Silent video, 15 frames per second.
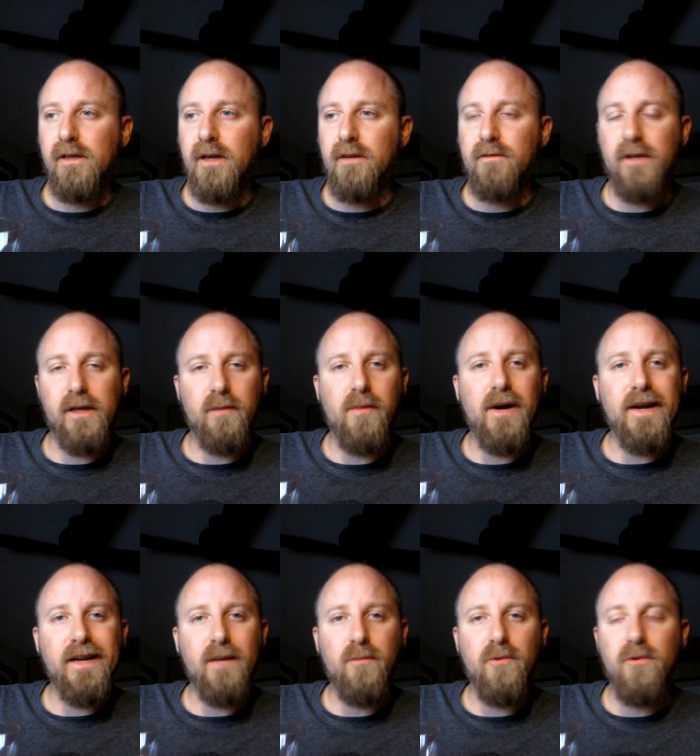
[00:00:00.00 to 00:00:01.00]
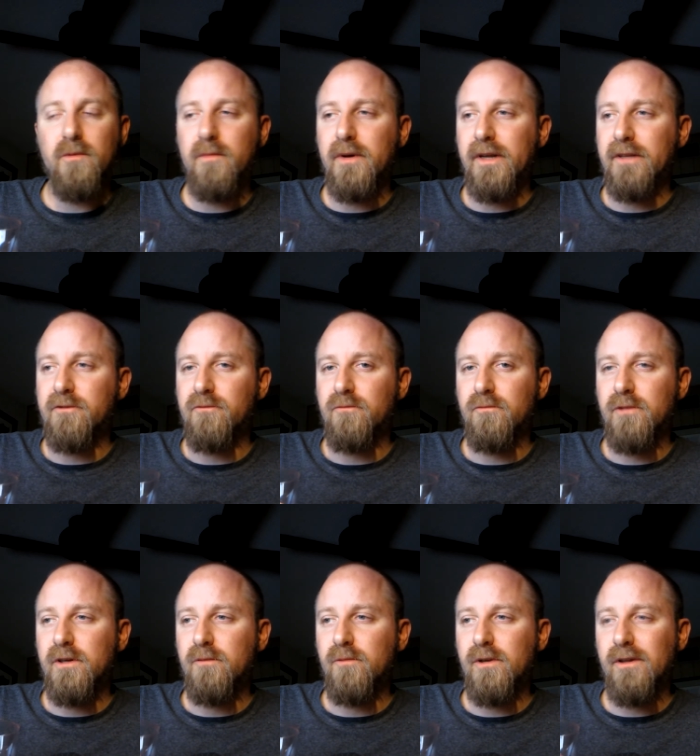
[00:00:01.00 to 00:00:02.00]
kind of like a pineapple, but it's
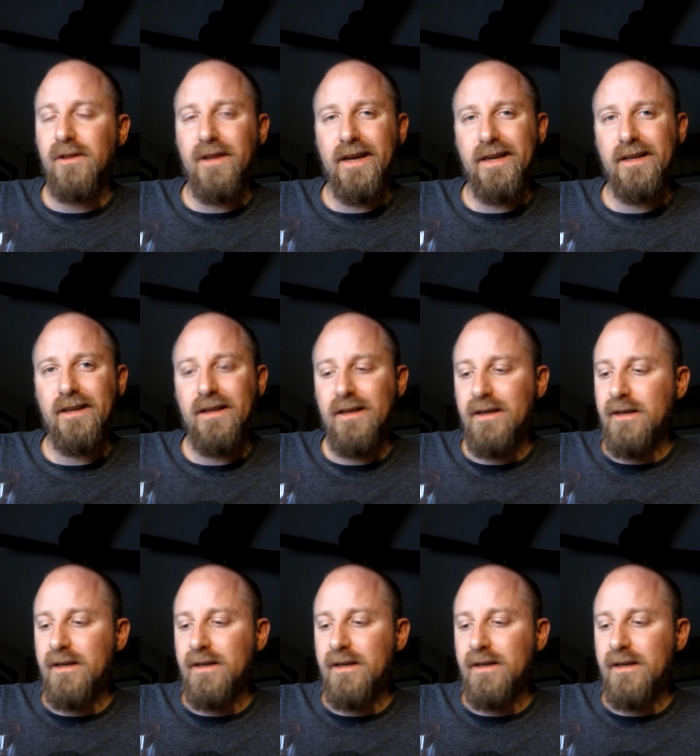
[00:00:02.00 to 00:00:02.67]
real, real light.